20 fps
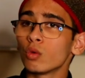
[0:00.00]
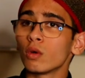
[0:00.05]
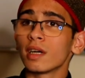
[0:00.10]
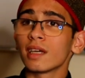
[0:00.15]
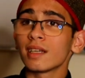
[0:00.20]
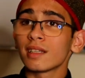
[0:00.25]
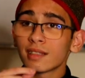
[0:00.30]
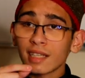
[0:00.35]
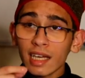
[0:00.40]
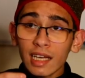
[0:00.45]
you
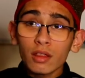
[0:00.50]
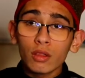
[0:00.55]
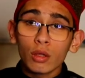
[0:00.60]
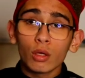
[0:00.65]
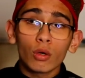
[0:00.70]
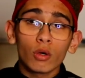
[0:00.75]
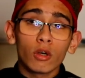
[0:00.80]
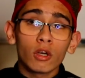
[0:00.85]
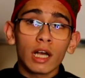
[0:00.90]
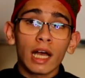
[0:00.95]
recite
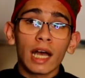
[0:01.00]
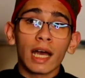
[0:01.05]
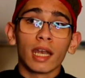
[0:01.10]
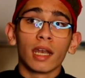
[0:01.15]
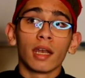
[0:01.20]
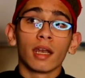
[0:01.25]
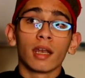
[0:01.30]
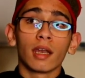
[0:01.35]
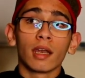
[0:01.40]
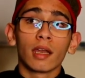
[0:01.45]
the
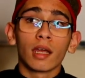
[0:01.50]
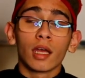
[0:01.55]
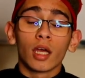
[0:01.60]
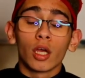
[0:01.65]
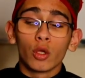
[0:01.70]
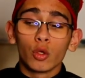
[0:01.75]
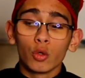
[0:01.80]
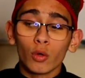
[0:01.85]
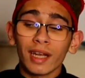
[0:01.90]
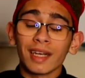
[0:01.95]
Qur'an,
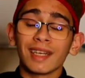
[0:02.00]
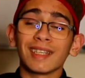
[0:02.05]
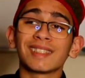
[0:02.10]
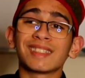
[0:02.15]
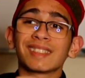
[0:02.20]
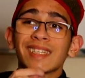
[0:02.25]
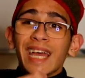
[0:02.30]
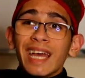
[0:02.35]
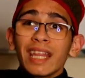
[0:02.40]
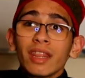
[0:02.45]
you
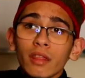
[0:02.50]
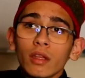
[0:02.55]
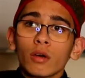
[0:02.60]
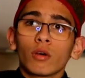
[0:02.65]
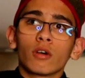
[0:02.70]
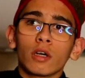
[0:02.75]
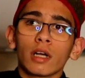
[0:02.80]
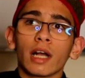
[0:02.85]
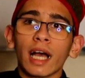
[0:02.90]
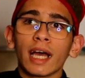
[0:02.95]
understand the
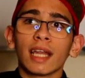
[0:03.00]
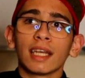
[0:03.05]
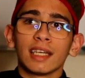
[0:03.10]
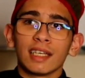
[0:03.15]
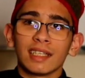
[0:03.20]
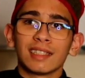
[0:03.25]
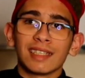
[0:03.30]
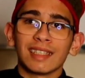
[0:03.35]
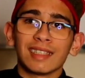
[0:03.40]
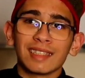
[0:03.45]
Qur'an
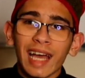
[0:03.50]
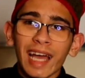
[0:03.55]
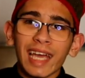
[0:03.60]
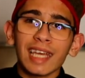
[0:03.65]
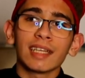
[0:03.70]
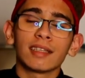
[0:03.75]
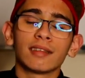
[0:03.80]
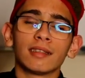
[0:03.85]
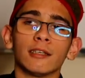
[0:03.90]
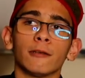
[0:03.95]
in its
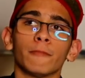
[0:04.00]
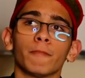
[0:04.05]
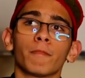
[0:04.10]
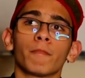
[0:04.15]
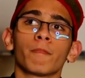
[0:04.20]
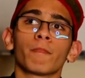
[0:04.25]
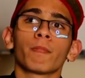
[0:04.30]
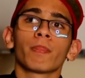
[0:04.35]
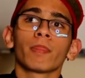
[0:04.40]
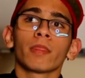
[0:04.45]
entirety,
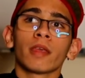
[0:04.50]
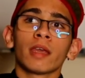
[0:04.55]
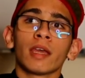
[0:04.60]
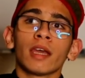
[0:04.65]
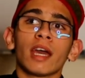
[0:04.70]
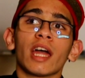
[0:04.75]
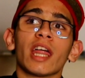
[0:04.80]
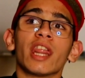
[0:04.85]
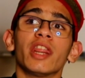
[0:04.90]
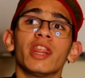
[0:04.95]

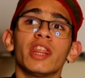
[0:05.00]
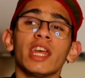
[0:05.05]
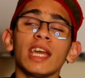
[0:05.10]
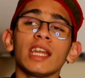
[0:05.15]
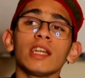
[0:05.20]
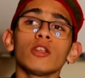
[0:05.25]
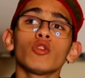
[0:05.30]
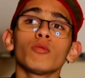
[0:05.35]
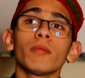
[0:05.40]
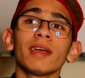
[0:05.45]

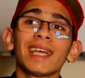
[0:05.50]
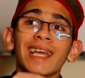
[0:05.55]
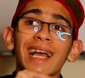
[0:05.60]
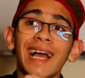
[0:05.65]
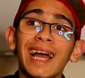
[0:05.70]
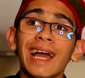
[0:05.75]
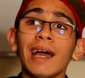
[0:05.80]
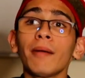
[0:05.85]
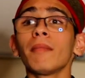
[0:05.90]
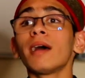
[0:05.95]
then you make
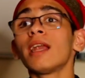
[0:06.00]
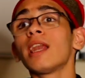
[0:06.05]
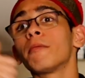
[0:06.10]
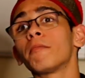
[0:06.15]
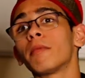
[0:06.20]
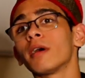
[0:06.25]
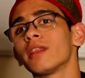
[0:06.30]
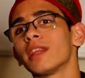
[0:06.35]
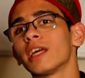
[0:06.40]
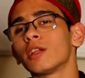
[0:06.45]
amal
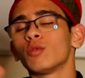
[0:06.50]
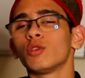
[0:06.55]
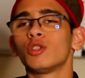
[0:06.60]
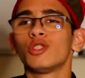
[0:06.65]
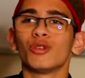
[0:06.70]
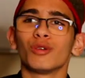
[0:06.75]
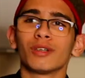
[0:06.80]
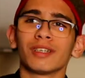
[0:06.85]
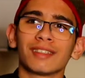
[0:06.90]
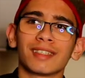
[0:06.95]
upon that
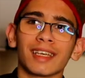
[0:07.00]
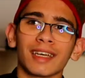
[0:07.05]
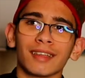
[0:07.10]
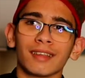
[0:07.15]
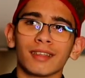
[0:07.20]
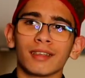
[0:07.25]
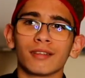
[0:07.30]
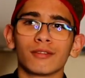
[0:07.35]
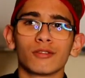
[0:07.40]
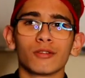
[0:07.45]
which you
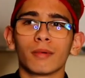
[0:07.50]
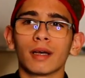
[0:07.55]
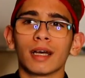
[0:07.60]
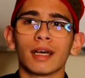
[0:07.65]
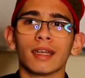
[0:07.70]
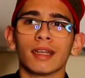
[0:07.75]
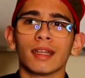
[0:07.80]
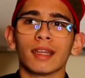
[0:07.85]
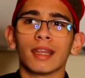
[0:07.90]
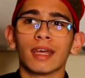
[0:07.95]
recite.
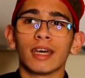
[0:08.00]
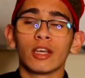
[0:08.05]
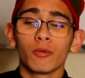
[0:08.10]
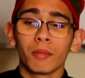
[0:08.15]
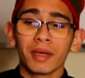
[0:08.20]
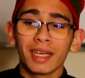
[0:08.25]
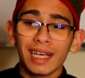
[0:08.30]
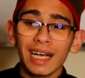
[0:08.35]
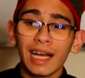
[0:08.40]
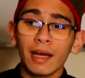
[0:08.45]
Subhanallah.
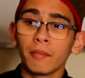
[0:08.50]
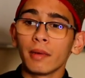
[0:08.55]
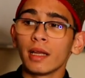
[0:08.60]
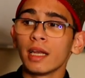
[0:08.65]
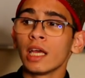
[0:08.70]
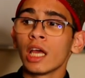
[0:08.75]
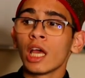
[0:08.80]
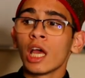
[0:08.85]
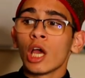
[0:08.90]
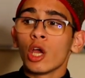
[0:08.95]
You make
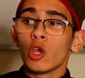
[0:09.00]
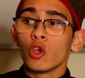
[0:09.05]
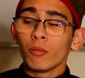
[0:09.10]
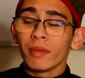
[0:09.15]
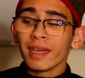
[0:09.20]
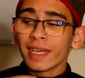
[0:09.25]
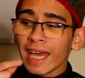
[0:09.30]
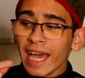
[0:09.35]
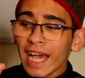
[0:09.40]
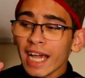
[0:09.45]
amal, you
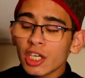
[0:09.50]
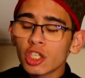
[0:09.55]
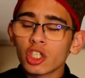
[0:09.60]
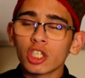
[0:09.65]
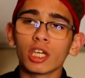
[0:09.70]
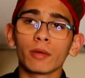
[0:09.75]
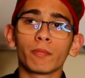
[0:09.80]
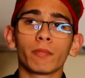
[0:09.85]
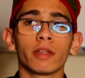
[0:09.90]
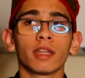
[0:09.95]
make
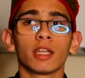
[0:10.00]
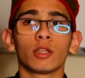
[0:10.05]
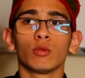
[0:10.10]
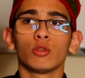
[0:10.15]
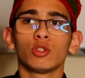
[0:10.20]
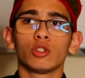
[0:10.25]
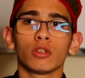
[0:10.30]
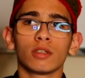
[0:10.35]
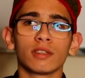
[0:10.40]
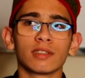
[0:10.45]
action upon that
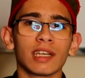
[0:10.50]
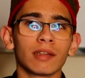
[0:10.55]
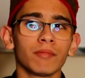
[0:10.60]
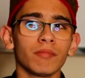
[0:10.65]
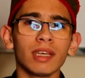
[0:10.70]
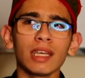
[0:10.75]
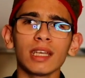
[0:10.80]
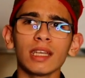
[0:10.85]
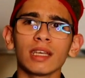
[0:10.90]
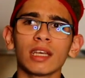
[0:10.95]
which you recite.
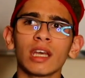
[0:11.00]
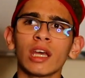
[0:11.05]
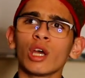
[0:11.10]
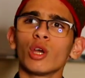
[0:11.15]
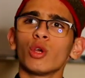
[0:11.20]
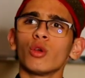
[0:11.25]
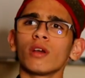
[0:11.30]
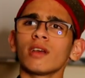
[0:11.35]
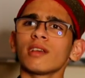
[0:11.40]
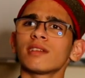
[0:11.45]
Meaning,
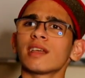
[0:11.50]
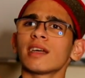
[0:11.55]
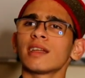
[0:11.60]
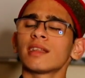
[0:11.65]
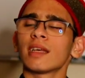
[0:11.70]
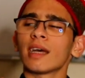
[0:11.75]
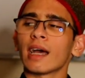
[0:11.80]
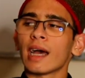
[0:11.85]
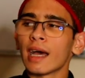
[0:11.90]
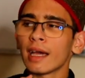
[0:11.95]
you
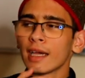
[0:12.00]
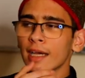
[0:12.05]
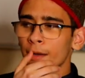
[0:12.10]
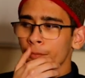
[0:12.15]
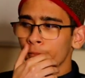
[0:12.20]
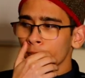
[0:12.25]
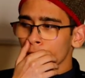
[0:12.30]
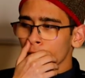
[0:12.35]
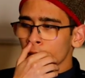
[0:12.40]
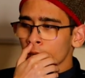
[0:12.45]
recite the
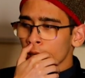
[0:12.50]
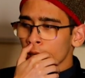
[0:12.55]
ayah,